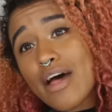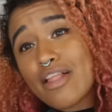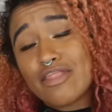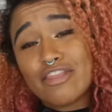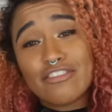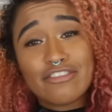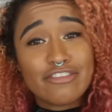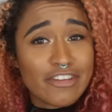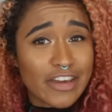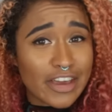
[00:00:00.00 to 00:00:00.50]

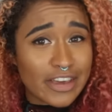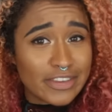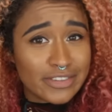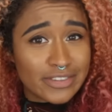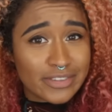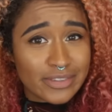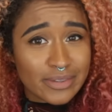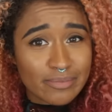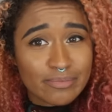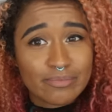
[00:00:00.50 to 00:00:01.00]
the
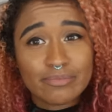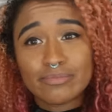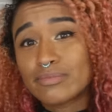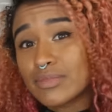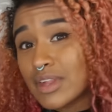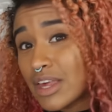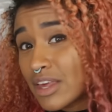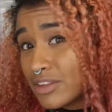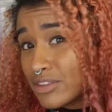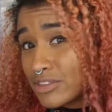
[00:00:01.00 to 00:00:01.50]
face.
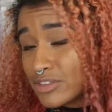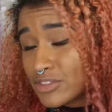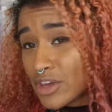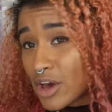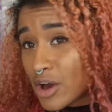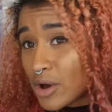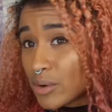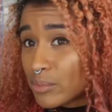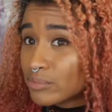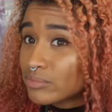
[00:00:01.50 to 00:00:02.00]

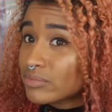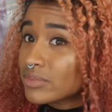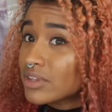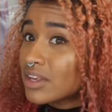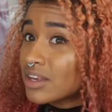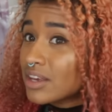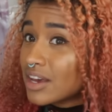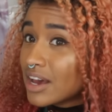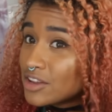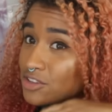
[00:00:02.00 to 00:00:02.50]
So,
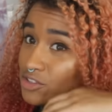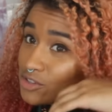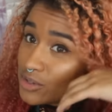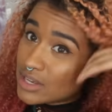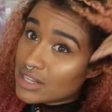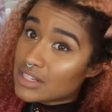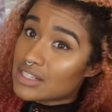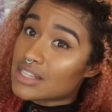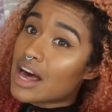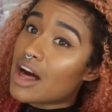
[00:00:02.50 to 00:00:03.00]
as you
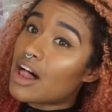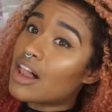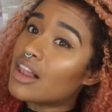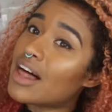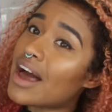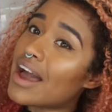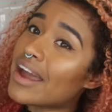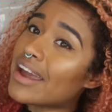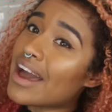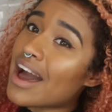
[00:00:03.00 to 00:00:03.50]
can
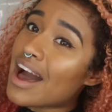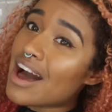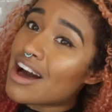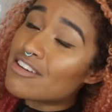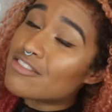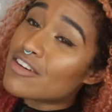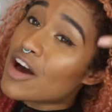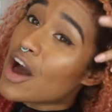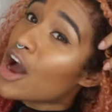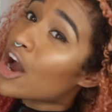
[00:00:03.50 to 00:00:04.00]
tell, I
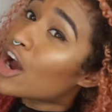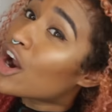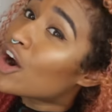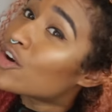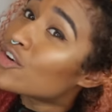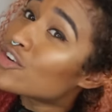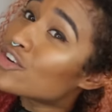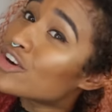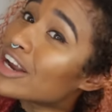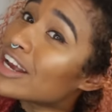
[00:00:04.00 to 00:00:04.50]
have
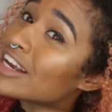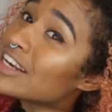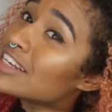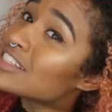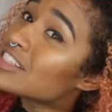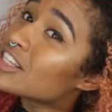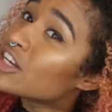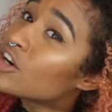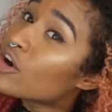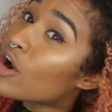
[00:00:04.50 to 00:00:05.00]

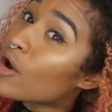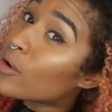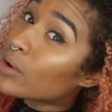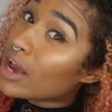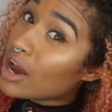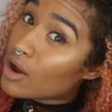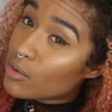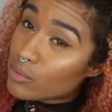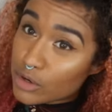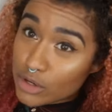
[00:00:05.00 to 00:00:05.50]
crazy grown
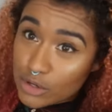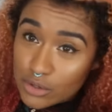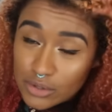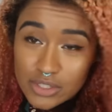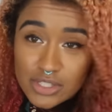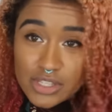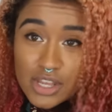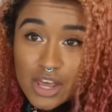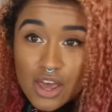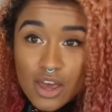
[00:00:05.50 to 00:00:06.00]
out
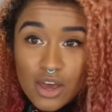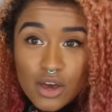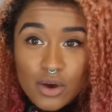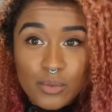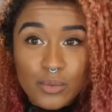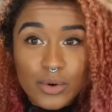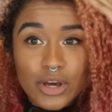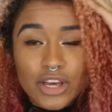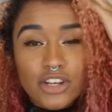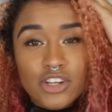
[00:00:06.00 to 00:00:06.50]
roots,
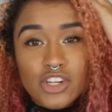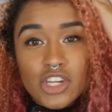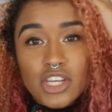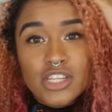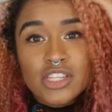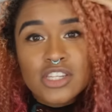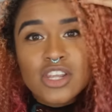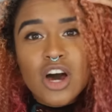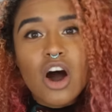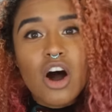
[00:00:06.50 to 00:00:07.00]
which
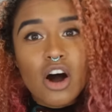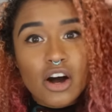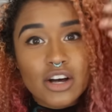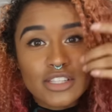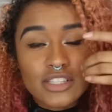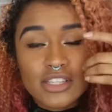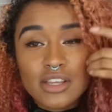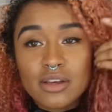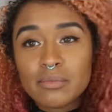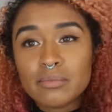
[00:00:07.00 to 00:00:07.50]
is
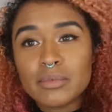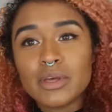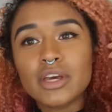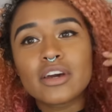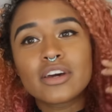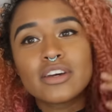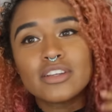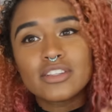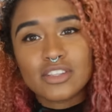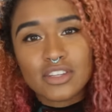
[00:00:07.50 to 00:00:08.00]
awesome
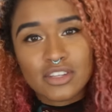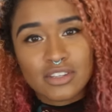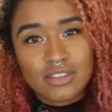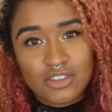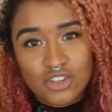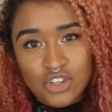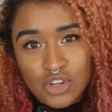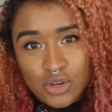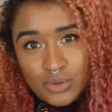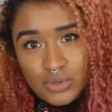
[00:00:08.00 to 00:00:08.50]
because
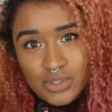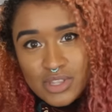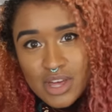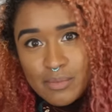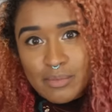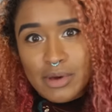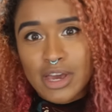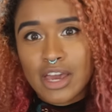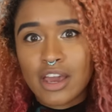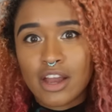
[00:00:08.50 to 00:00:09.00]
it shows
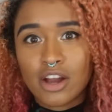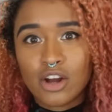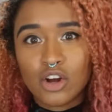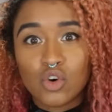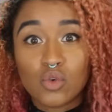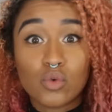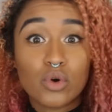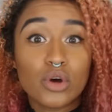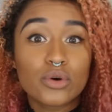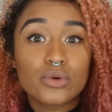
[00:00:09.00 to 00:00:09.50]
that my hair
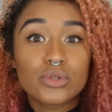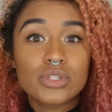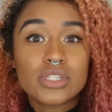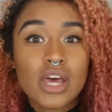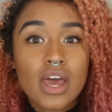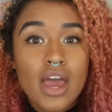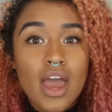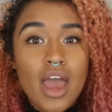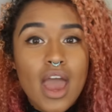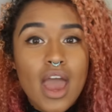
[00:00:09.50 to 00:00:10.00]
grows,